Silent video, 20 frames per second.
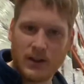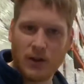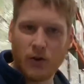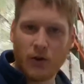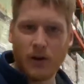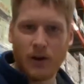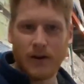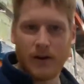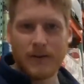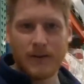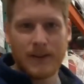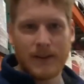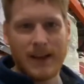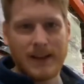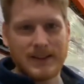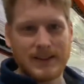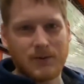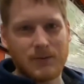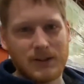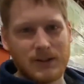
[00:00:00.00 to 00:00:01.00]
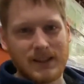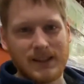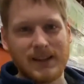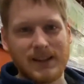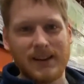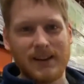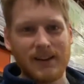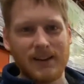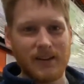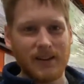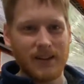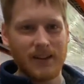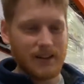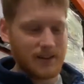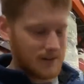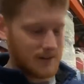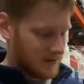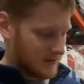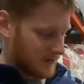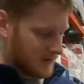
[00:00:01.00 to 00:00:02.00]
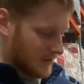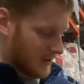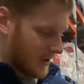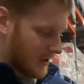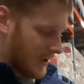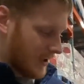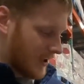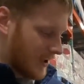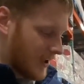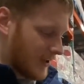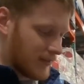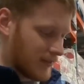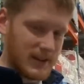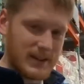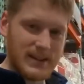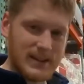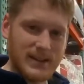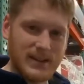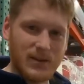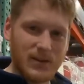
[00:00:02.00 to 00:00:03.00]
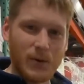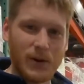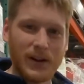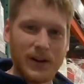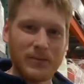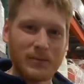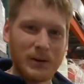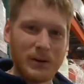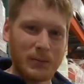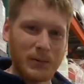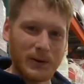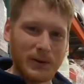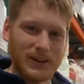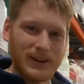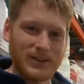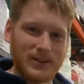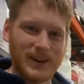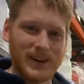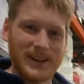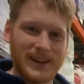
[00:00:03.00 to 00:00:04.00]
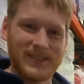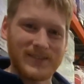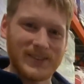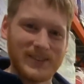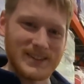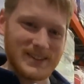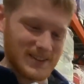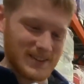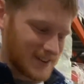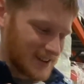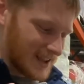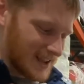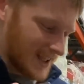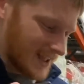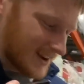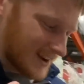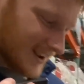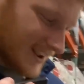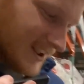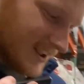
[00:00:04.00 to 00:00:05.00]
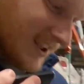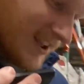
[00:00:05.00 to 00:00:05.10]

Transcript: So, as I was saying, this is the one people are going to try to convince you to get,